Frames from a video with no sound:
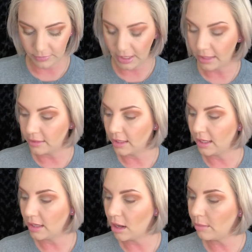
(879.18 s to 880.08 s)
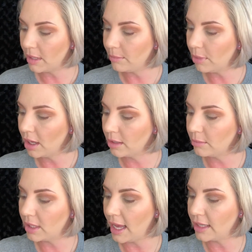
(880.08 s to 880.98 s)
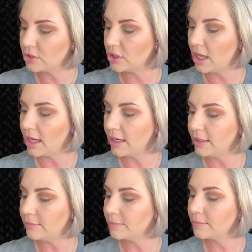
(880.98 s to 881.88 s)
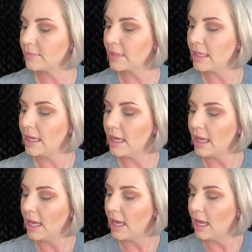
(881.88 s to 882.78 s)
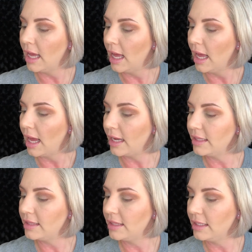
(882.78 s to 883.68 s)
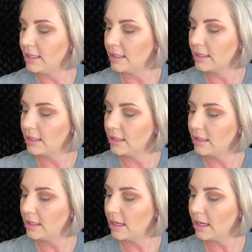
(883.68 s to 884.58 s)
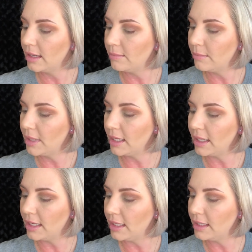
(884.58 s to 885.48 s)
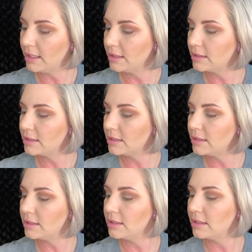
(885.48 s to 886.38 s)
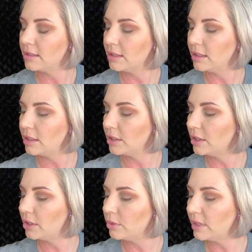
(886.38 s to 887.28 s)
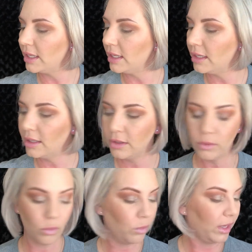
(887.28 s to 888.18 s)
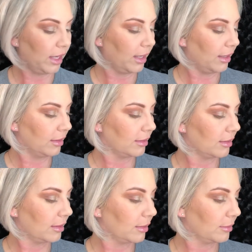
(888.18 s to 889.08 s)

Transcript: And then on my bottom lash line, I think I might go in with